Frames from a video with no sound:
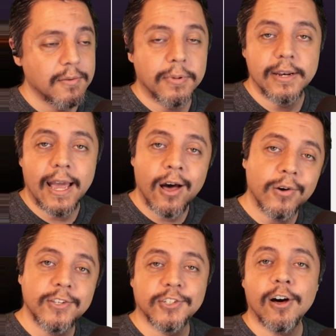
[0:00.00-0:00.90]
But now
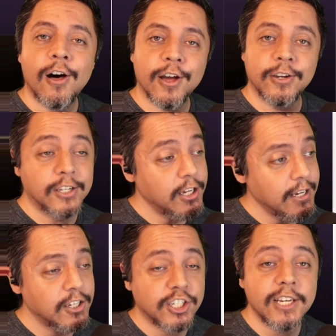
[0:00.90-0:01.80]
he's gone.
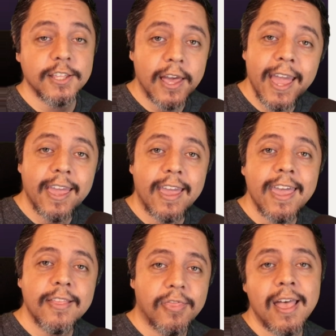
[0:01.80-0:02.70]
He, she, they,
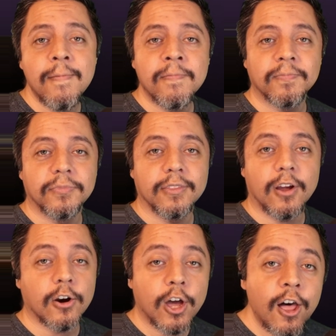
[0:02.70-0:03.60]
it, them
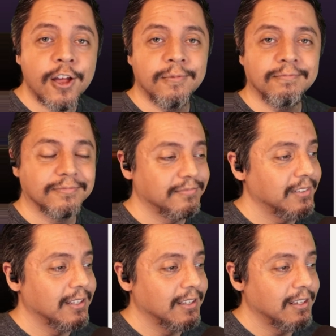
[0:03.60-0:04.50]
are gone.
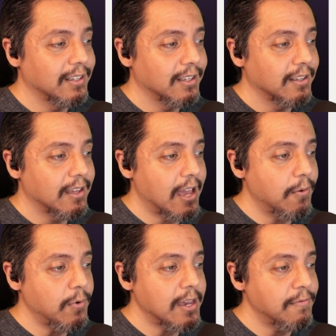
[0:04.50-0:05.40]

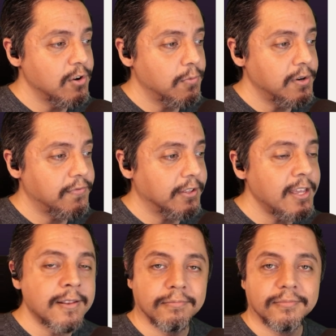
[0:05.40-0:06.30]
And we have no one to fill
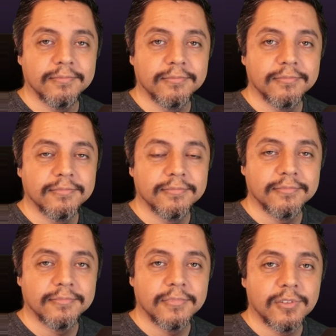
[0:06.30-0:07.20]
in.
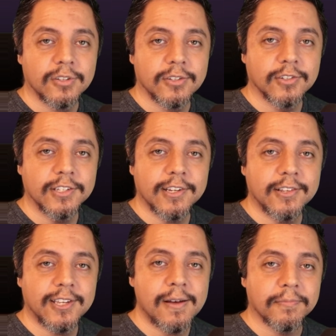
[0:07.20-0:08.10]
So let's get
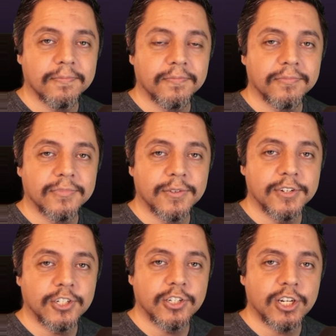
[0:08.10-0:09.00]
a temp to
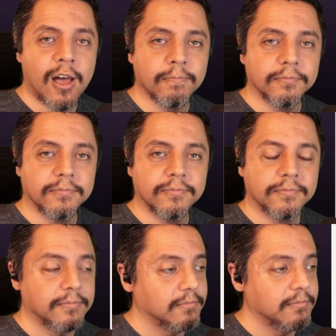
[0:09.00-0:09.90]
finish the job.
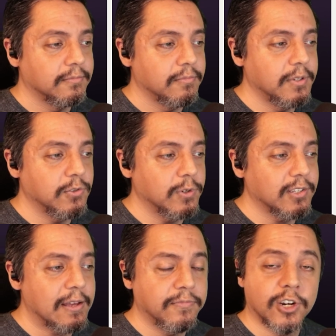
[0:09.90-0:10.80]
Because
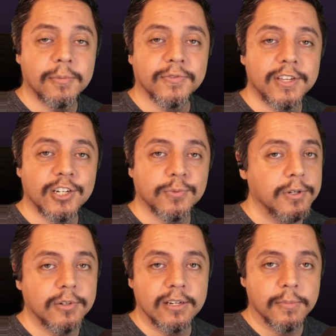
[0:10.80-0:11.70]
once that job is finished,
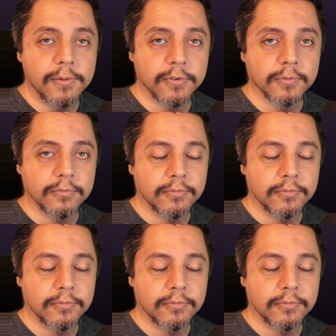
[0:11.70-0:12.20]
we don't need him anymore.